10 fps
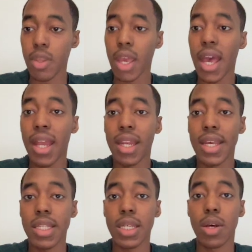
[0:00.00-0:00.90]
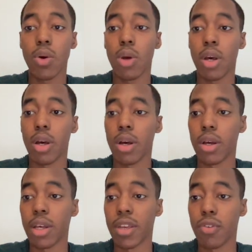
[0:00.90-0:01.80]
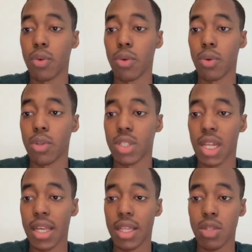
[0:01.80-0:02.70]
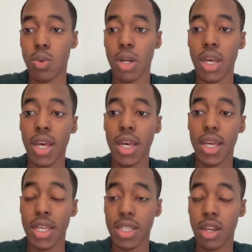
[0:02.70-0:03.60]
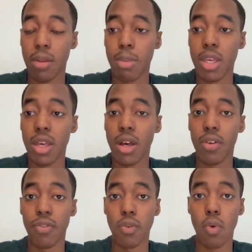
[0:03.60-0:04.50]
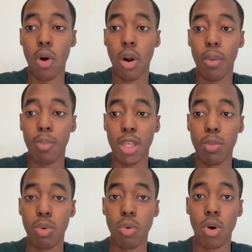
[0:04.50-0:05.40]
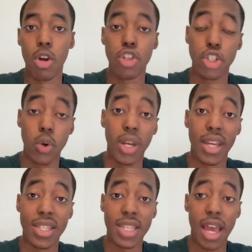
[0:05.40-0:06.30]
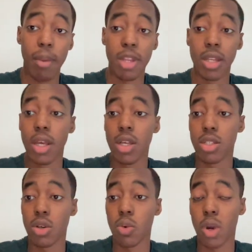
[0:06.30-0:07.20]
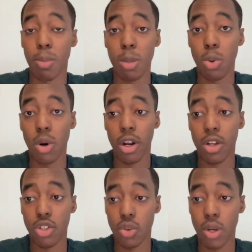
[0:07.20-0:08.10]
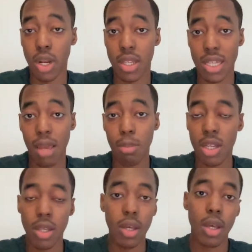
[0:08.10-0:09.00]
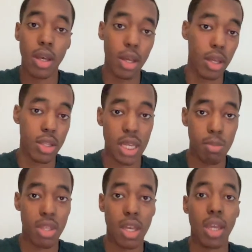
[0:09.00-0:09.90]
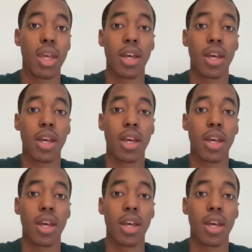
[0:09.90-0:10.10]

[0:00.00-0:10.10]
And this, if you select this one, is going to be for people joining a segment. So when people are going to join a segment, same thing,